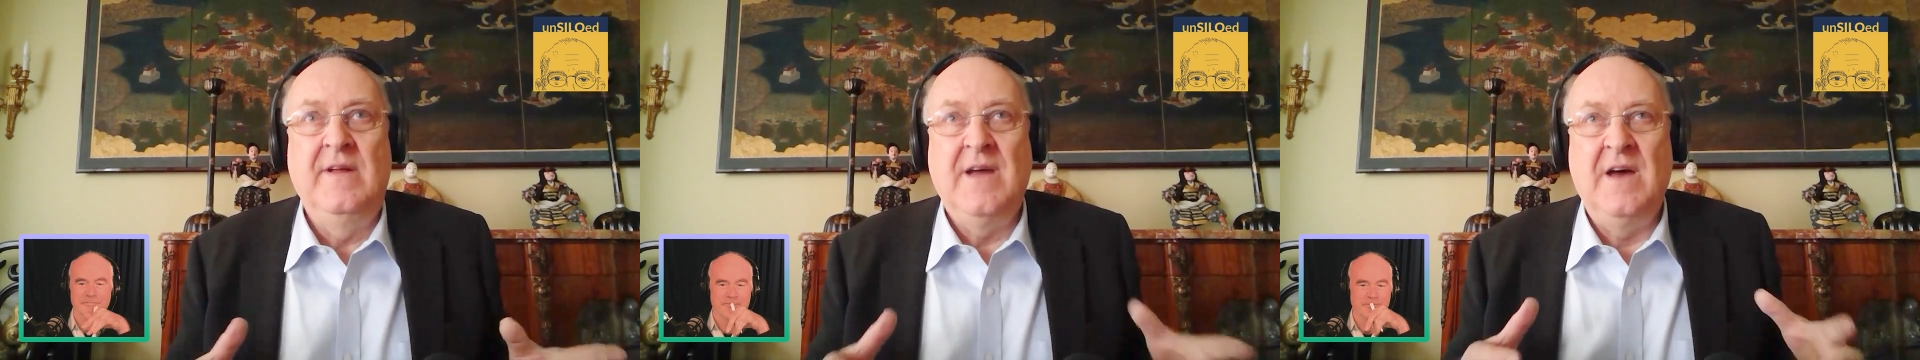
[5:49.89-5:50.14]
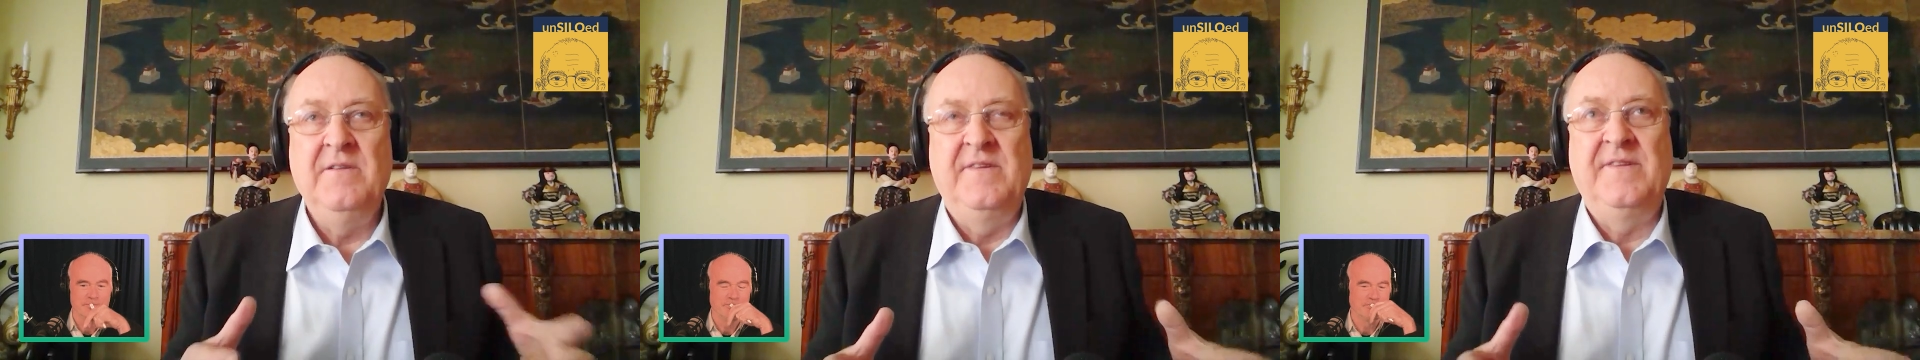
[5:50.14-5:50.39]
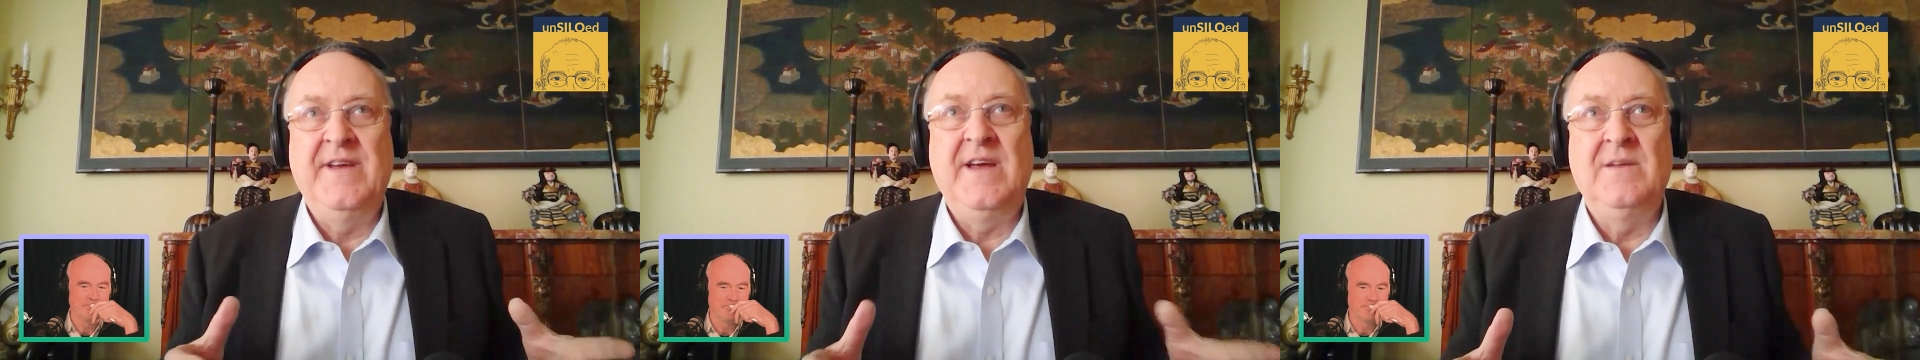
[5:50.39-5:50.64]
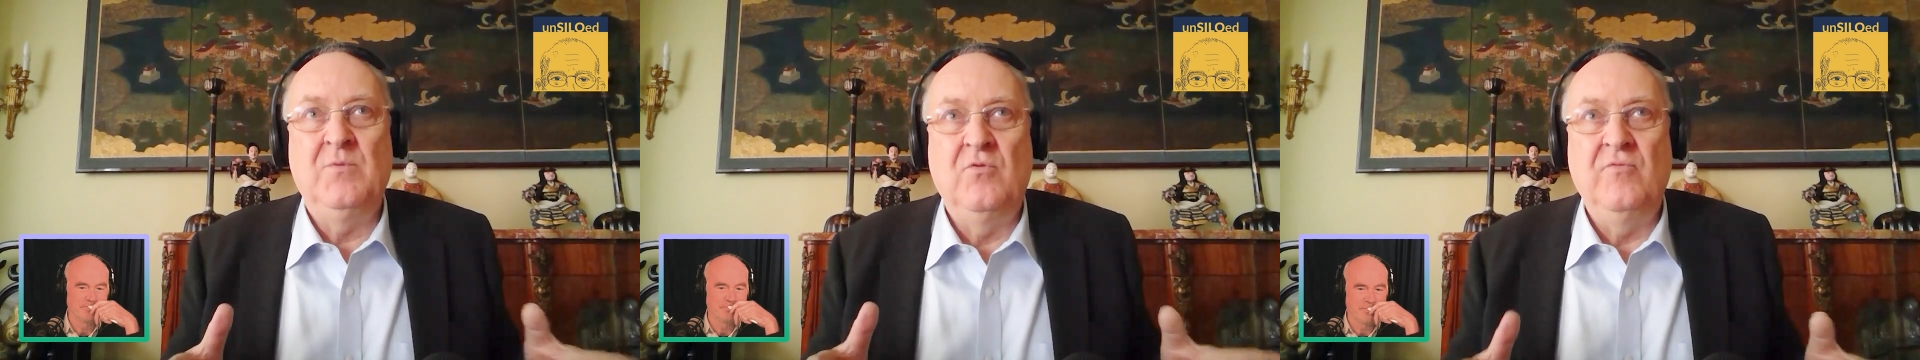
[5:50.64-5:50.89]

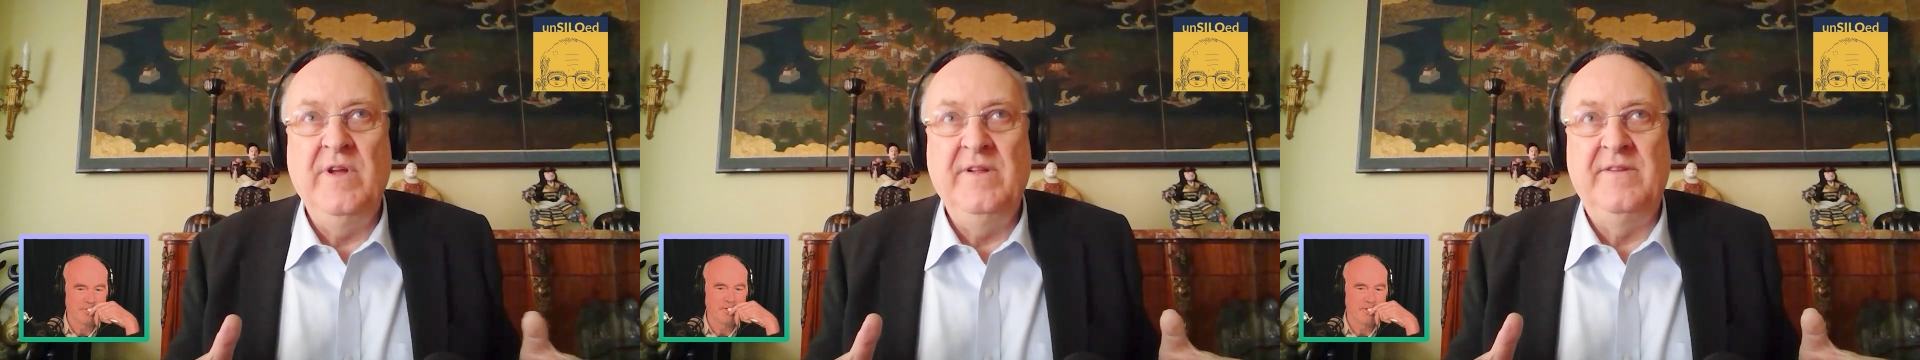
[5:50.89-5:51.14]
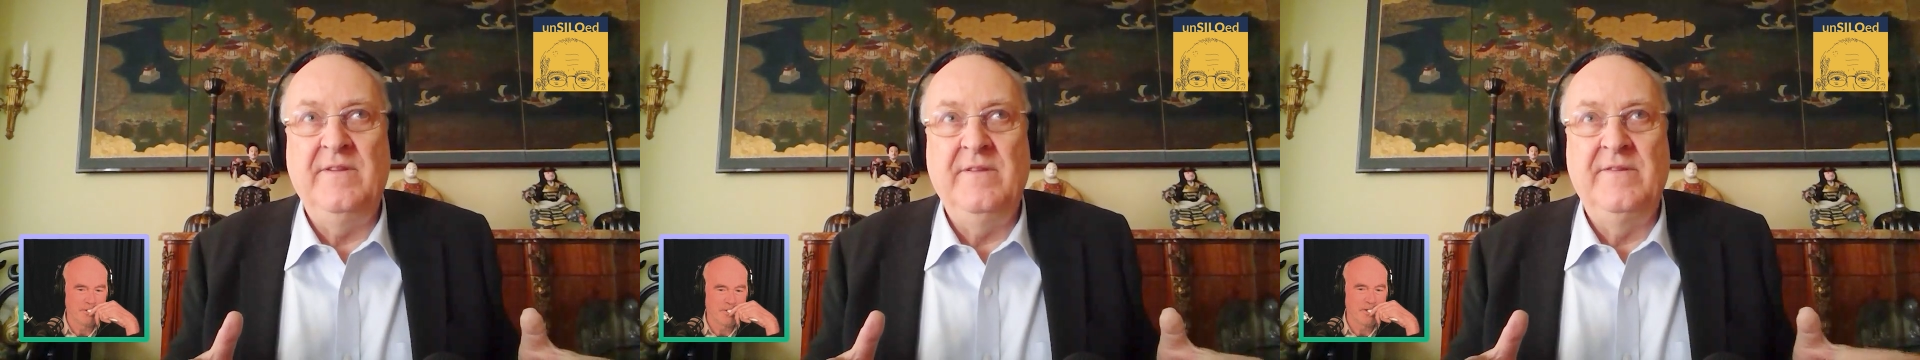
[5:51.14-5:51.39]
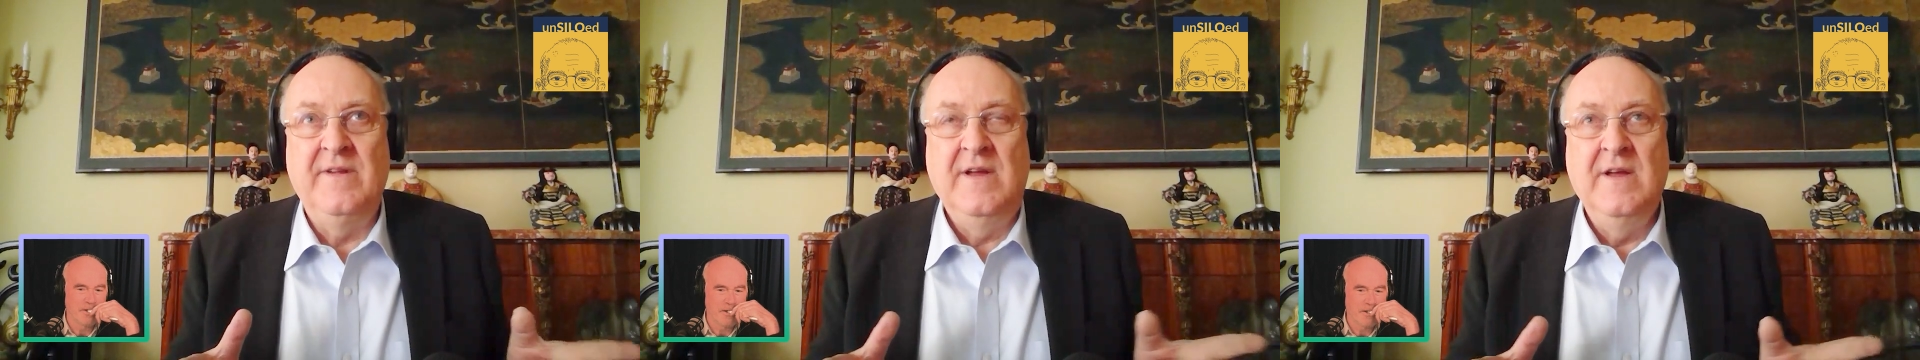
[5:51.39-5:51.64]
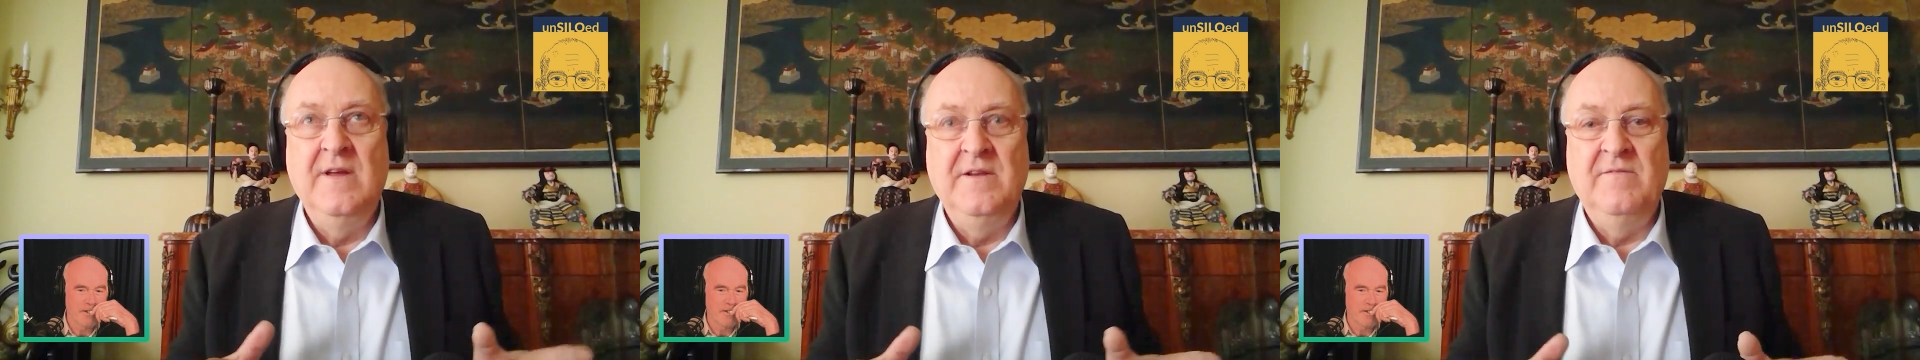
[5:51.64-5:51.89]
understandable reasons,
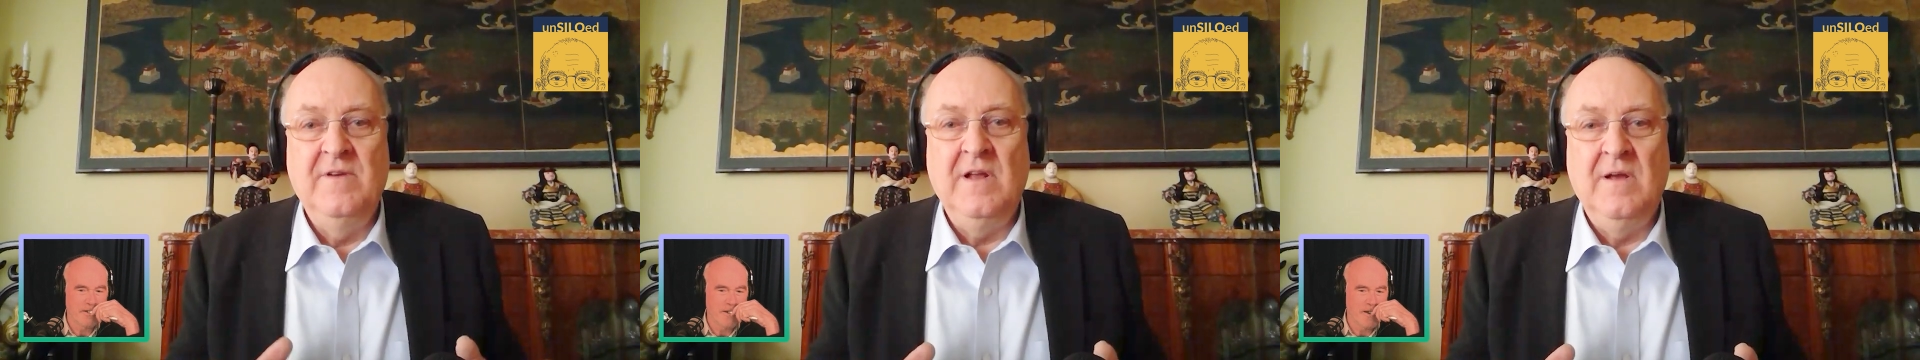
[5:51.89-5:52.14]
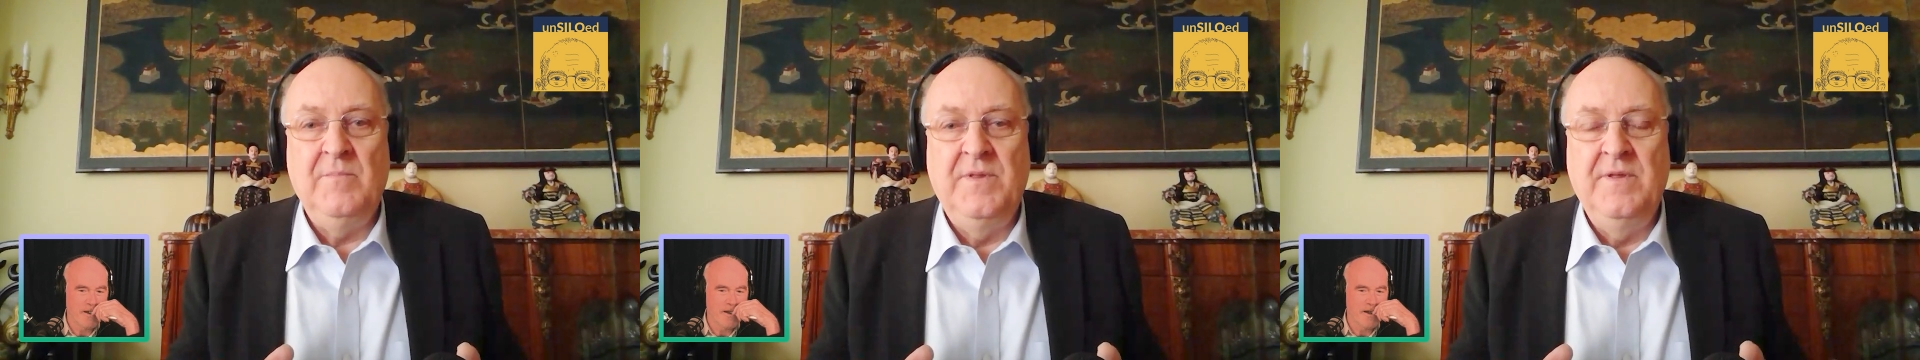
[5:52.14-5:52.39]
developed